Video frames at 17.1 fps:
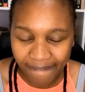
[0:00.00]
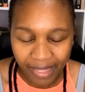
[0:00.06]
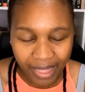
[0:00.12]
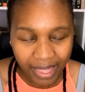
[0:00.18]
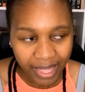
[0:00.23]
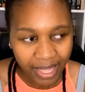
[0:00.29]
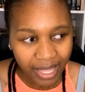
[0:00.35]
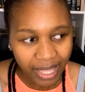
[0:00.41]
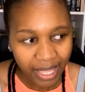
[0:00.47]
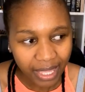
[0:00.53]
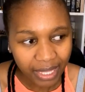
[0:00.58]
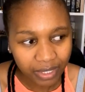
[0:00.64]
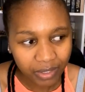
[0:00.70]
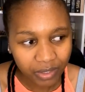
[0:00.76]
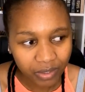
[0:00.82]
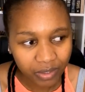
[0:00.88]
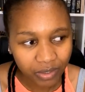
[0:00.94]
And
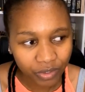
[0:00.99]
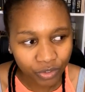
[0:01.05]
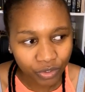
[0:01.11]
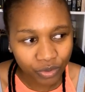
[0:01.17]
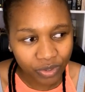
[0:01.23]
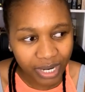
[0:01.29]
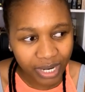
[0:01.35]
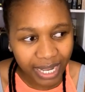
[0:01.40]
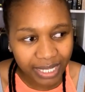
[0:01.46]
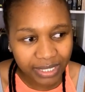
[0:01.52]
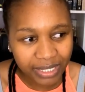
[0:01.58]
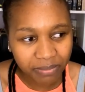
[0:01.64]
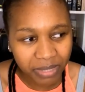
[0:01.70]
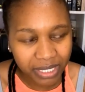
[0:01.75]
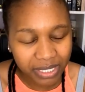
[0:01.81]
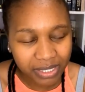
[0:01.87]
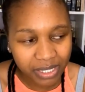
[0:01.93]
you guys may
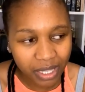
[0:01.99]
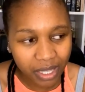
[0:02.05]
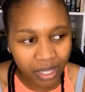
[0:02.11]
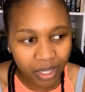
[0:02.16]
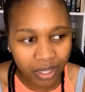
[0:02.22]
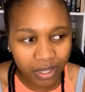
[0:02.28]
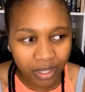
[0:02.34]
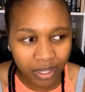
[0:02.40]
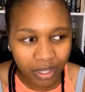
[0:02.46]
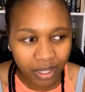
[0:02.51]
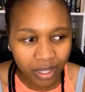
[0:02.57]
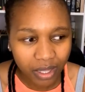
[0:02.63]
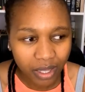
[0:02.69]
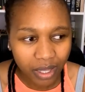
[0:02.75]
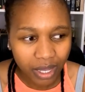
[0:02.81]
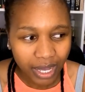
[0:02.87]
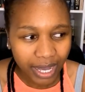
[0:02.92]
say,
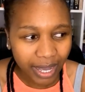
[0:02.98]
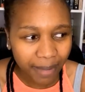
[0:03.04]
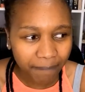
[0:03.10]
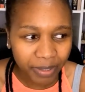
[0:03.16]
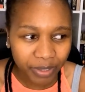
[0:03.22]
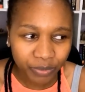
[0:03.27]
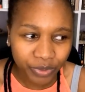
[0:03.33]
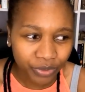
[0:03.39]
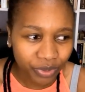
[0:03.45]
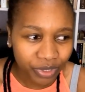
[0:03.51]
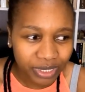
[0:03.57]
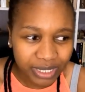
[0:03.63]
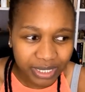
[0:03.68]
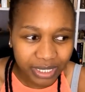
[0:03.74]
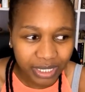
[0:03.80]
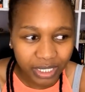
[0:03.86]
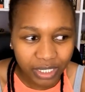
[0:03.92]
but we don't
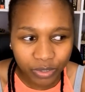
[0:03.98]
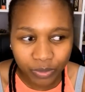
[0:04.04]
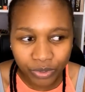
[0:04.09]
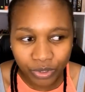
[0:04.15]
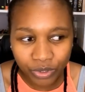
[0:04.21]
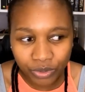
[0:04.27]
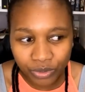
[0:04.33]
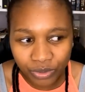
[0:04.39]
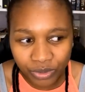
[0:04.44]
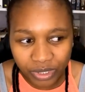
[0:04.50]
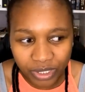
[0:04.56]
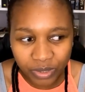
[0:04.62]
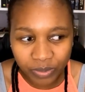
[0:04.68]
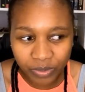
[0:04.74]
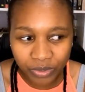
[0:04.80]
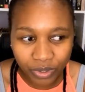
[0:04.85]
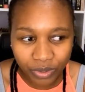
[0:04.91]
see it, we don't do this, we
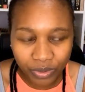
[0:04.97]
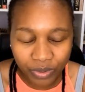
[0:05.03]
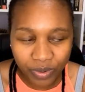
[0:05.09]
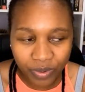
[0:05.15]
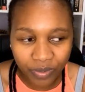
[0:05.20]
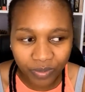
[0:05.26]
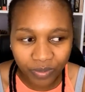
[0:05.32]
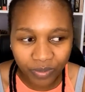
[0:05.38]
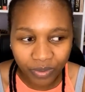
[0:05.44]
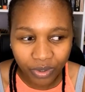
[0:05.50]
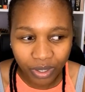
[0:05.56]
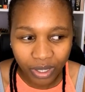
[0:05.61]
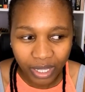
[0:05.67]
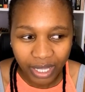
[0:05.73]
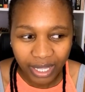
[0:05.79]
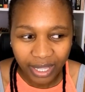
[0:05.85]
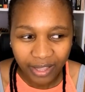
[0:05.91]
don't know.
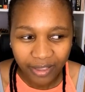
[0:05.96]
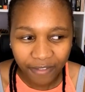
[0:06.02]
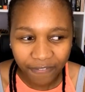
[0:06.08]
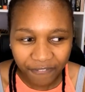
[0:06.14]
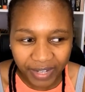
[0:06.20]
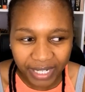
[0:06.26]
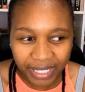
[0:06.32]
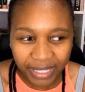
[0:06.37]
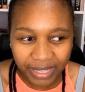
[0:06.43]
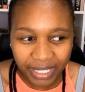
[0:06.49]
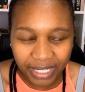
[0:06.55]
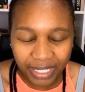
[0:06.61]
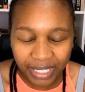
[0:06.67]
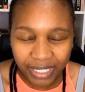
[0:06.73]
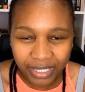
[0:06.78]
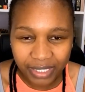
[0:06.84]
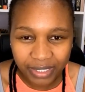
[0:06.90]
The funny thing
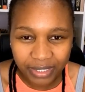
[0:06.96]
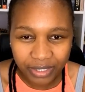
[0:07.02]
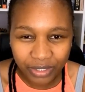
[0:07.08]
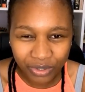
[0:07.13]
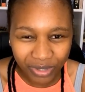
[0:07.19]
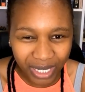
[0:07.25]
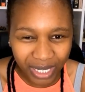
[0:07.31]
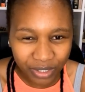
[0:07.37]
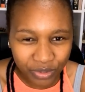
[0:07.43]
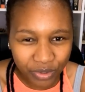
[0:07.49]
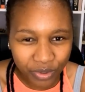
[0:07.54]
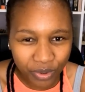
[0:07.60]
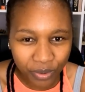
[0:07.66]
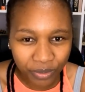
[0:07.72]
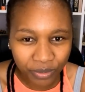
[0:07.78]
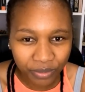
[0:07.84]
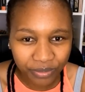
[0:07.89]
is, you guys know.
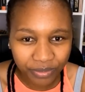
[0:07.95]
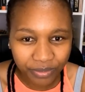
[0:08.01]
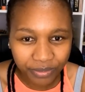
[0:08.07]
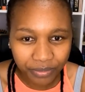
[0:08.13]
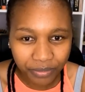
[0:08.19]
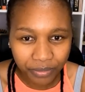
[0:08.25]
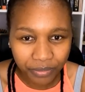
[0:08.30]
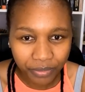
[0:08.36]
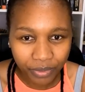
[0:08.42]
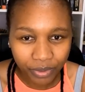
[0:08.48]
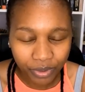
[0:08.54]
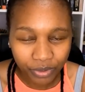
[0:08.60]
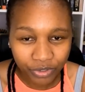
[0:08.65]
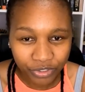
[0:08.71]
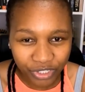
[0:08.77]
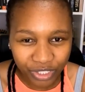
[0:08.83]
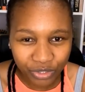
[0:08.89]
You
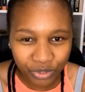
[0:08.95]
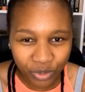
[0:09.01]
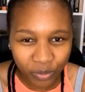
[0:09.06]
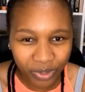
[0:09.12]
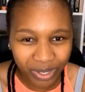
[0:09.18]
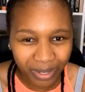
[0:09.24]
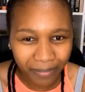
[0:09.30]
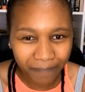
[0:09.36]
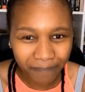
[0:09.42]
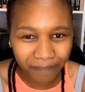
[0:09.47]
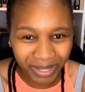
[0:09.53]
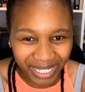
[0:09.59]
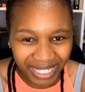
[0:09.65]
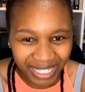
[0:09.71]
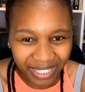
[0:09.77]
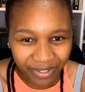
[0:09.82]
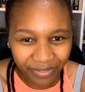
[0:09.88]
just don't want to
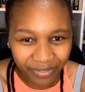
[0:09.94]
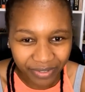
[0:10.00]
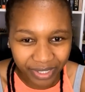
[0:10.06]
believe it.